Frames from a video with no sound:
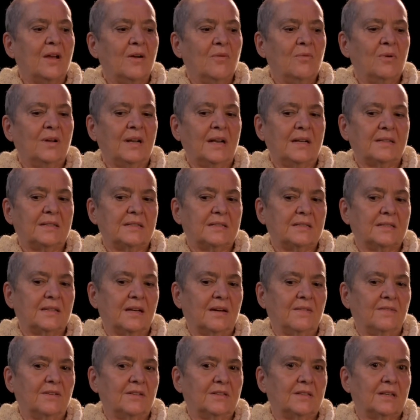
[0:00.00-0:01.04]
what I
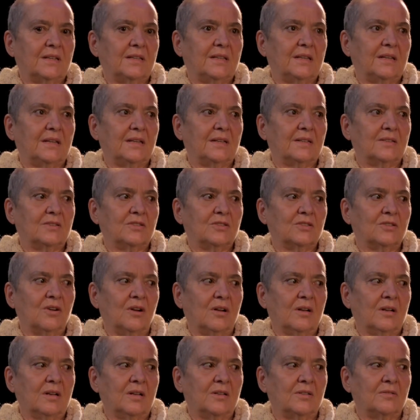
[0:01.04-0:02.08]
discovered, I think, in
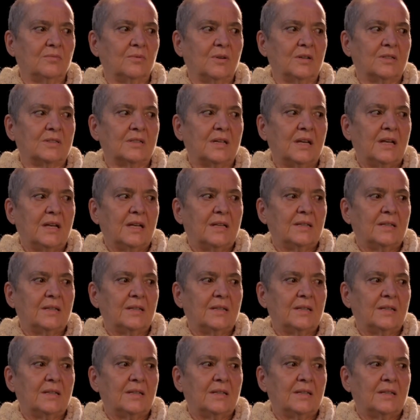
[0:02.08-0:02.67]
Scotland was